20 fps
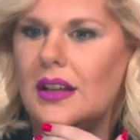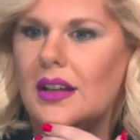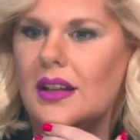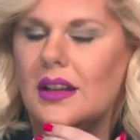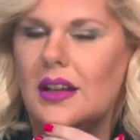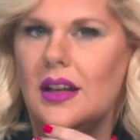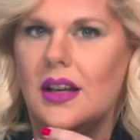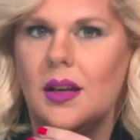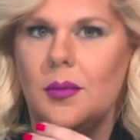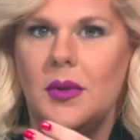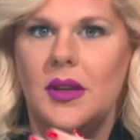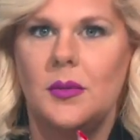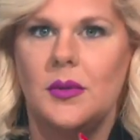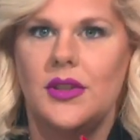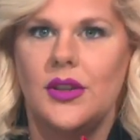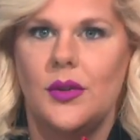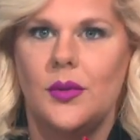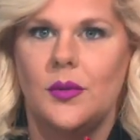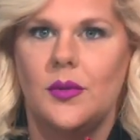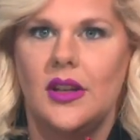A lot of people
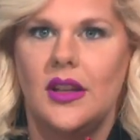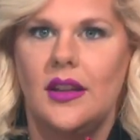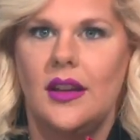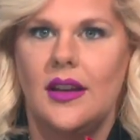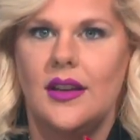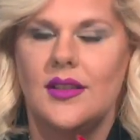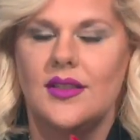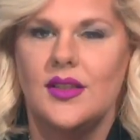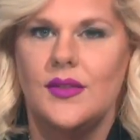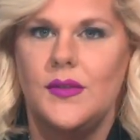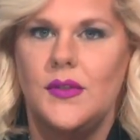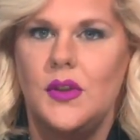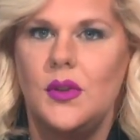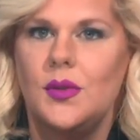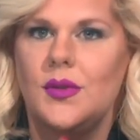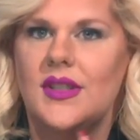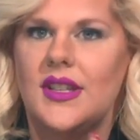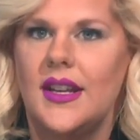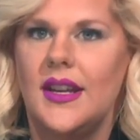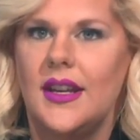don't realize if
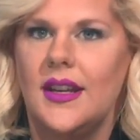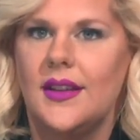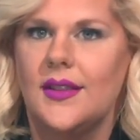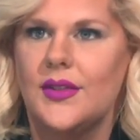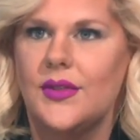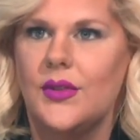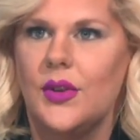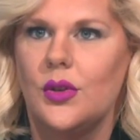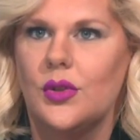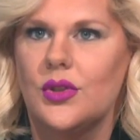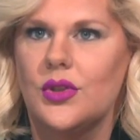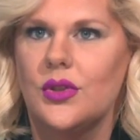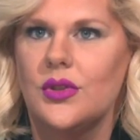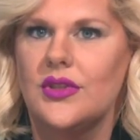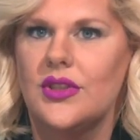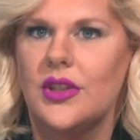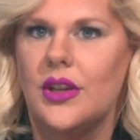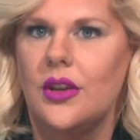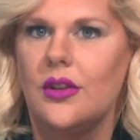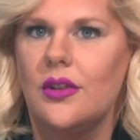you take Social
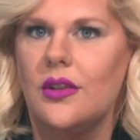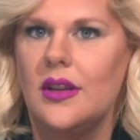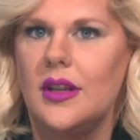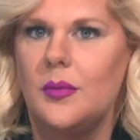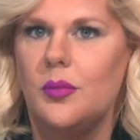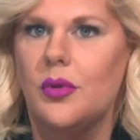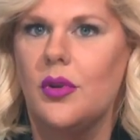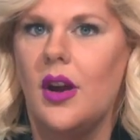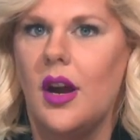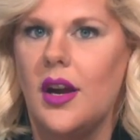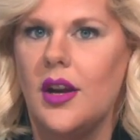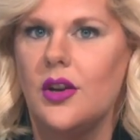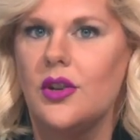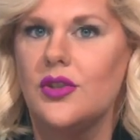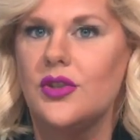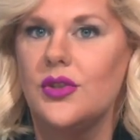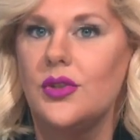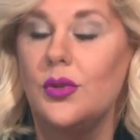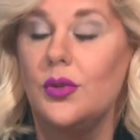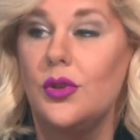Security
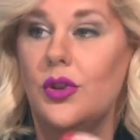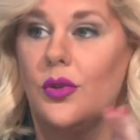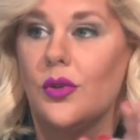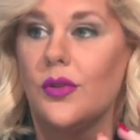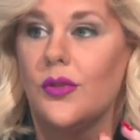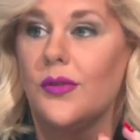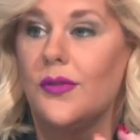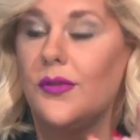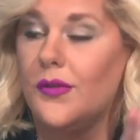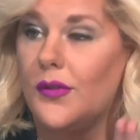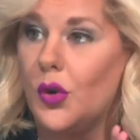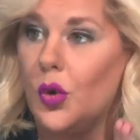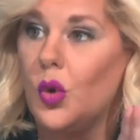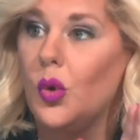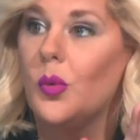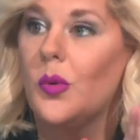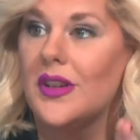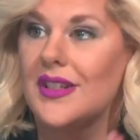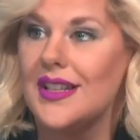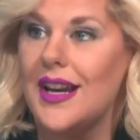prior to your
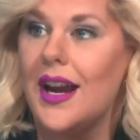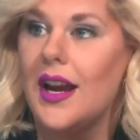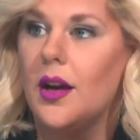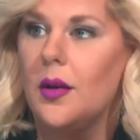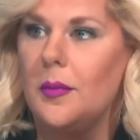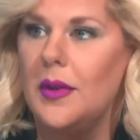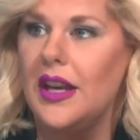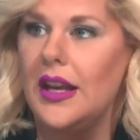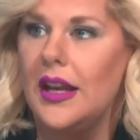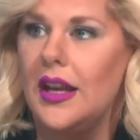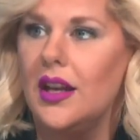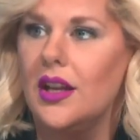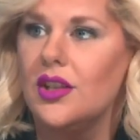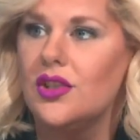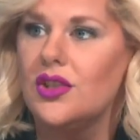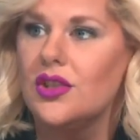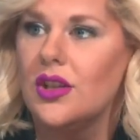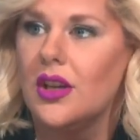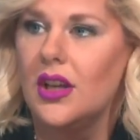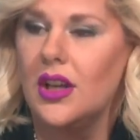full retirement
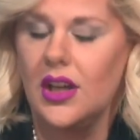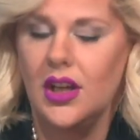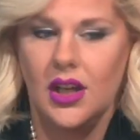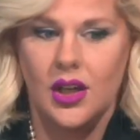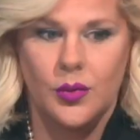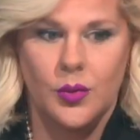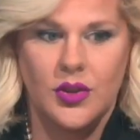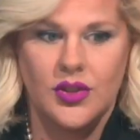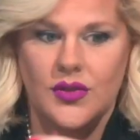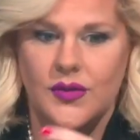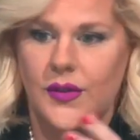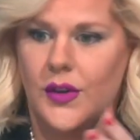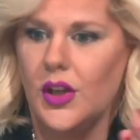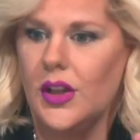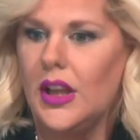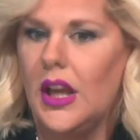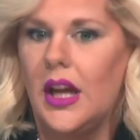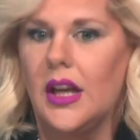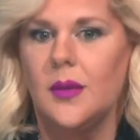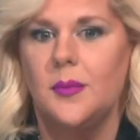age, which for
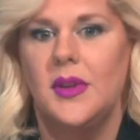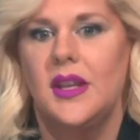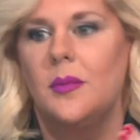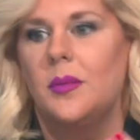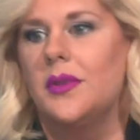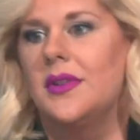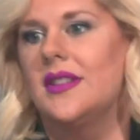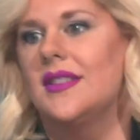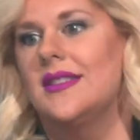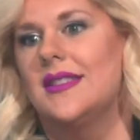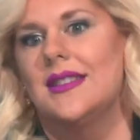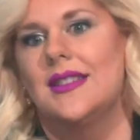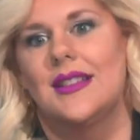a lot of people it's